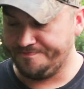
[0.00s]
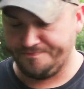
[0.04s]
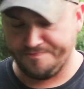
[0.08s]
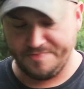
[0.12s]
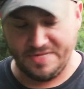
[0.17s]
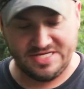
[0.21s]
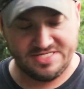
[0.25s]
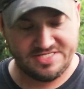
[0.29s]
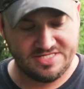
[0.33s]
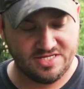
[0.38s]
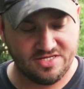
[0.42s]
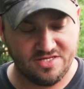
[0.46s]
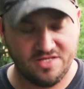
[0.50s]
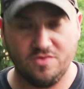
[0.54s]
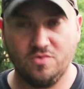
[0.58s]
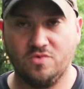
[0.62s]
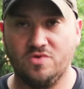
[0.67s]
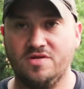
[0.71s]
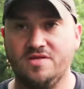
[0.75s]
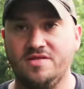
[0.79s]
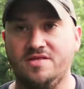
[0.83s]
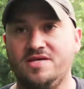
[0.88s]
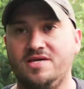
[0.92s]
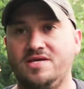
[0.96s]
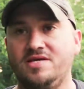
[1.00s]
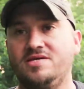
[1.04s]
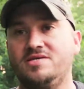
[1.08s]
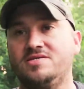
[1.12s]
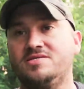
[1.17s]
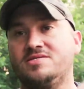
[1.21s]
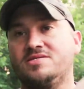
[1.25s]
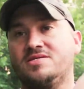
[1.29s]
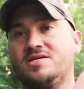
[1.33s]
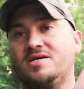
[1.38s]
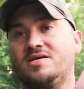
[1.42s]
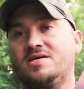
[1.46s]
basically one of
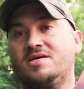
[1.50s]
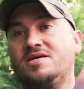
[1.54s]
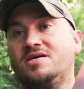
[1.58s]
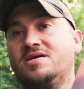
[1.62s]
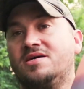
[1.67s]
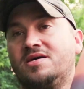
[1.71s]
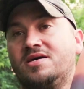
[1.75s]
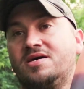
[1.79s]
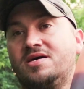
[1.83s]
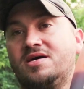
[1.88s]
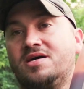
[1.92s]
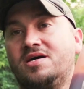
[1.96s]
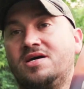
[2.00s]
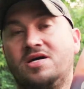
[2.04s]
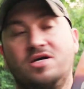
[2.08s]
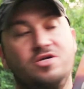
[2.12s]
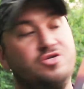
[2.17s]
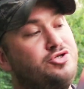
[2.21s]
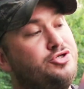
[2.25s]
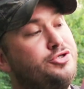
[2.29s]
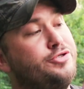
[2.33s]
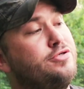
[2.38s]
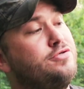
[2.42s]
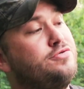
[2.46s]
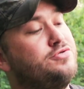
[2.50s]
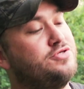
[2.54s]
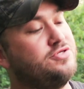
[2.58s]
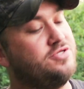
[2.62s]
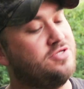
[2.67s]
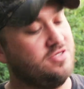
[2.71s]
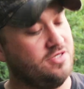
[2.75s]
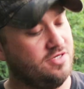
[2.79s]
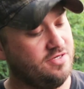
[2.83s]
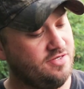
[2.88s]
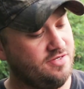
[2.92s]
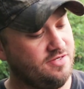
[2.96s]
these
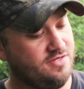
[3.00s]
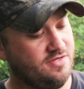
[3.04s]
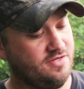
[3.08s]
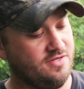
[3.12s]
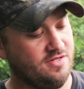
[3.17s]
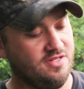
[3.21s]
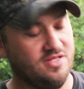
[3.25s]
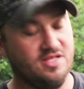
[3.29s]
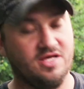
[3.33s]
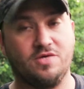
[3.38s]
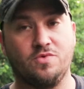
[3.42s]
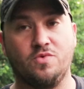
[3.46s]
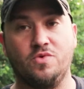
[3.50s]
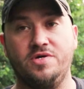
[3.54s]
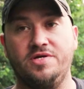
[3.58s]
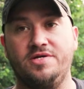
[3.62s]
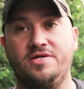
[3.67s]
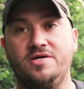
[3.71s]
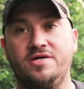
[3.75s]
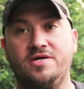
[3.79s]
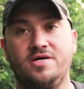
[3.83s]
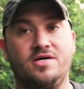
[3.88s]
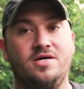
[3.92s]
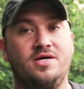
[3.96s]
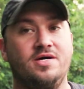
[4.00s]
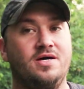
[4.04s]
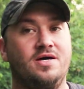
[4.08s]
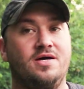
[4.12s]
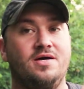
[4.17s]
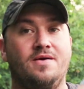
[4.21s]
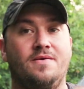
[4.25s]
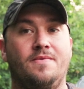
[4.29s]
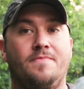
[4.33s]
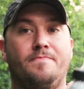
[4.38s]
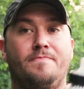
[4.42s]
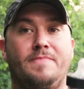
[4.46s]
juiced liquid
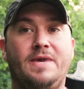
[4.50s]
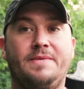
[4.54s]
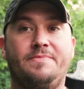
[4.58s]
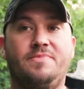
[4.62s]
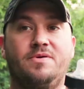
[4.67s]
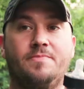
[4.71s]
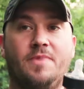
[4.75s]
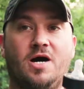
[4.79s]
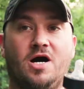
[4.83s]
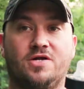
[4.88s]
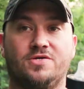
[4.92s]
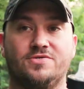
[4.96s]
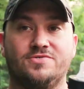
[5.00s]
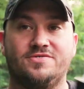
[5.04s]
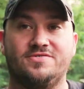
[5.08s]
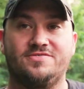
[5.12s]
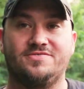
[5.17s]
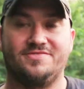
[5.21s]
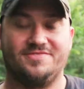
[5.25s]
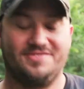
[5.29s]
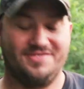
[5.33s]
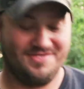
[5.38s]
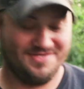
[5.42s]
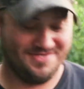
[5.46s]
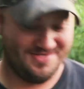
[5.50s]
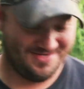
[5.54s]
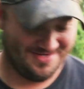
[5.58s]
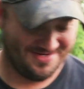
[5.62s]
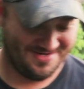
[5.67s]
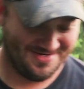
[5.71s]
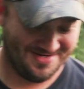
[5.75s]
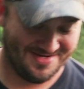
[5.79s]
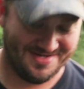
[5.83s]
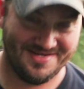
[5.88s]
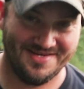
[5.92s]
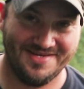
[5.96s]
baby bottles
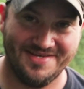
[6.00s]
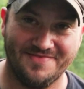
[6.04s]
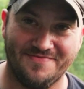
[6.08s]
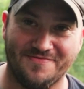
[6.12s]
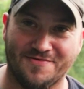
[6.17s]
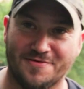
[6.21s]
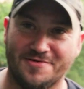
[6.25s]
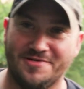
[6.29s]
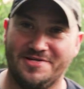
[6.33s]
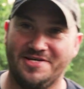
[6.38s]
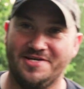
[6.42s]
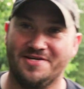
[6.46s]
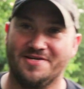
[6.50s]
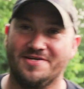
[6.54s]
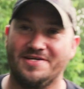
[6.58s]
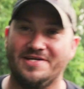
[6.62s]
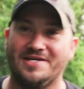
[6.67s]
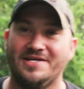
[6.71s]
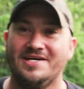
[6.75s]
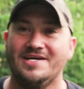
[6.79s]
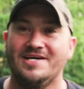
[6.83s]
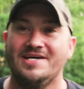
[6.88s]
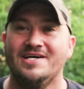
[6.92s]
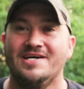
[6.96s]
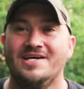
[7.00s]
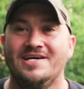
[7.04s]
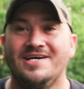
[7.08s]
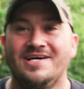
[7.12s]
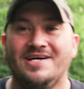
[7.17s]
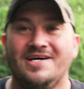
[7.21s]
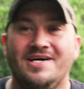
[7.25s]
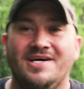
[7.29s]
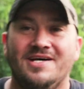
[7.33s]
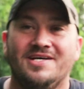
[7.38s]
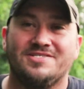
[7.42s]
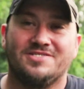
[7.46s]
for deer.
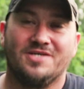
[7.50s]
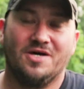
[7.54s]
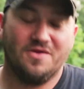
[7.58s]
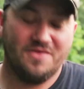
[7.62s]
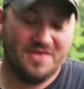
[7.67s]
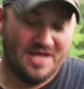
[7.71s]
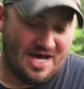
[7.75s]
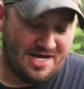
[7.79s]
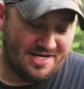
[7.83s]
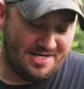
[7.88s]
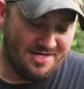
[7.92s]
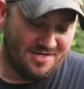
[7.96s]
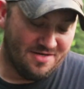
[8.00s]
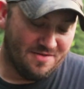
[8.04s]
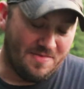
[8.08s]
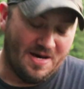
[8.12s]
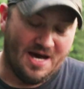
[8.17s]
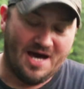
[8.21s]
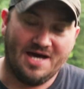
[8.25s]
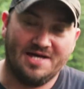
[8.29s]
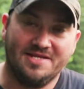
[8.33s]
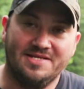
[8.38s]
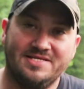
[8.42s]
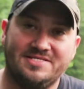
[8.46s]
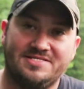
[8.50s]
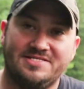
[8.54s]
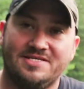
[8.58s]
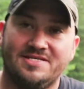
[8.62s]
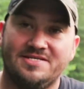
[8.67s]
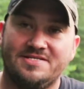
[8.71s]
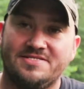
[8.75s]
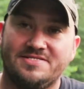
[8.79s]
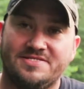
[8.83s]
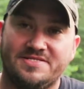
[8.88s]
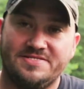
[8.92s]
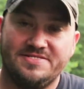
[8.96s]
So the idea behind this
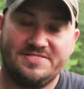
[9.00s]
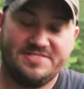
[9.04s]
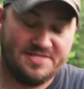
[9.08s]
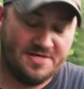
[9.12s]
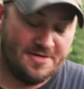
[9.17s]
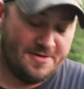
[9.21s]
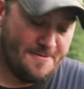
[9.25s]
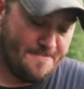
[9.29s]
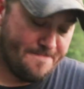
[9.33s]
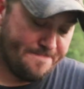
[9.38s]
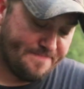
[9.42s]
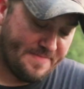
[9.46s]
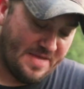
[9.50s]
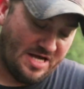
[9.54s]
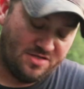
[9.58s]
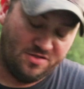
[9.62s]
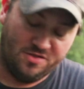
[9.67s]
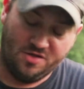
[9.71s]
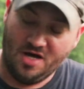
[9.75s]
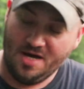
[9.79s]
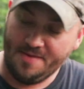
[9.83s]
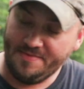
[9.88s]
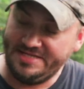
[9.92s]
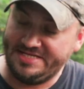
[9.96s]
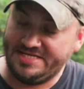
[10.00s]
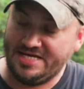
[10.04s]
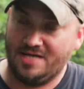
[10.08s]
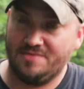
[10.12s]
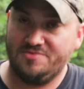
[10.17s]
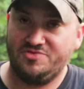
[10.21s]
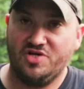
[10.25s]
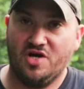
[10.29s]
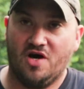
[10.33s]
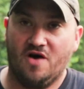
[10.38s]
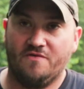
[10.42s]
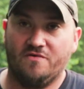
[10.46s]
is I don't know how many
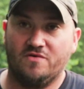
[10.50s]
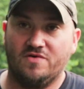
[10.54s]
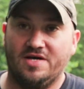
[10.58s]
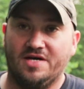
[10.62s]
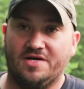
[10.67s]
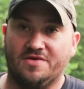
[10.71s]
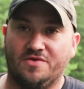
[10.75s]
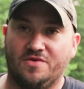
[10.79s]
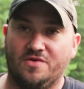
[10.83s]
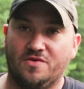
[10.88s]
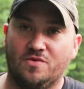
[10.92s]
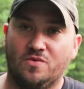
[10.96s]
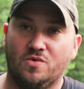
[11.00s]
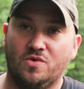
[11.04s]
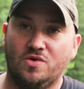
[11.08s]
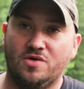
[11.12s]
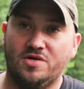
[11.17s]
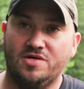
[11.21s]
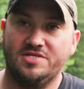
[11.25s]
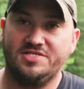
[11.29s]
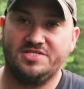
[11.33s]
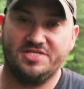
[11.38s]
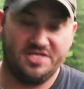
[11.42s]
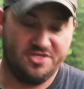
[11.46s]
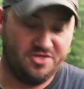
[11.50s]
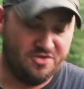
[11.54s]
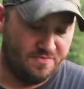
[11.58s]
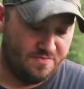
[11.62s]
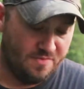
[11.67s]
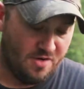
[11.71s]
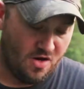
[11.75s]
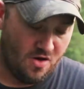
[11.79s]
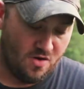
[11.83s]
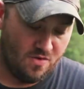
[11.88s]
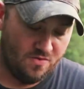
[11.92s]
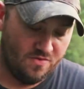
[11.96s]
times y'all went out into the woods and you
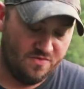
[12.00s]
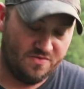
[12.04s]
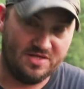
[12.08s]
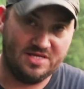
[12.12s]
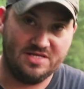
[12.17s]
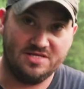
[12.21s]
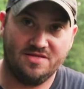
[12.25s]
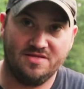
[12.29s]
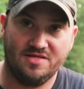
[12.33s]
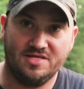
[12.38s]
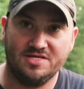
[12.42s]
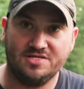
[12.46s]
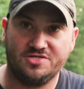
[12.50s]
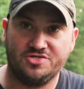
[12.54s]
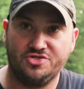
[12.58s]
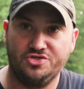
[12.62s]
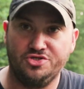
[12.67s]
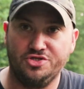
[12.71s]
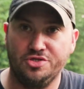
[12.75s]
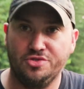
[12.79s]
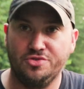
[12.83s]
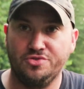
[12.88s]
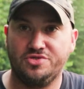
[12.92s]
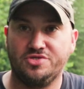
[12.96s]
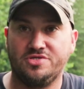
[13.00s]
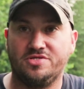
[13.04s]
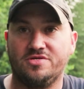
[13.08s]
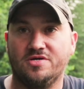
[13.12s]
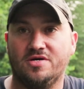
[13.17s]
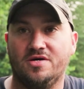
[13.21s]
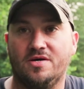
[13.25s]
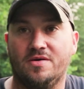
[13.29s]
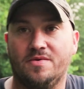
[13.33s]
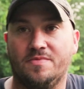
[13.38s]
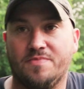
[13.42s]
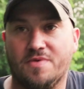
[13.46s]
bought this juiced
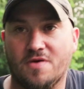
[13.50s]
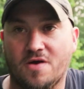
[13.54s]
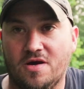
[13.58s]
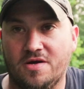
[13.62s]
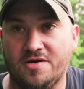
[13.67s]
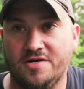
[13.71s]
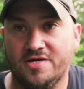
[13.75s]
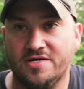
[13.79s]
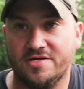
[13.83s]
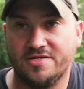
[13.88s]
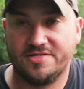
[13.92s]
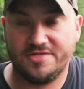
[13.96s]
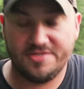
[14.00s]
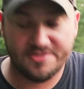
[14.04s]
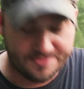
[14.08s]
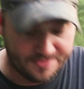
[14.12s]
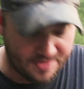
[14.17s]
product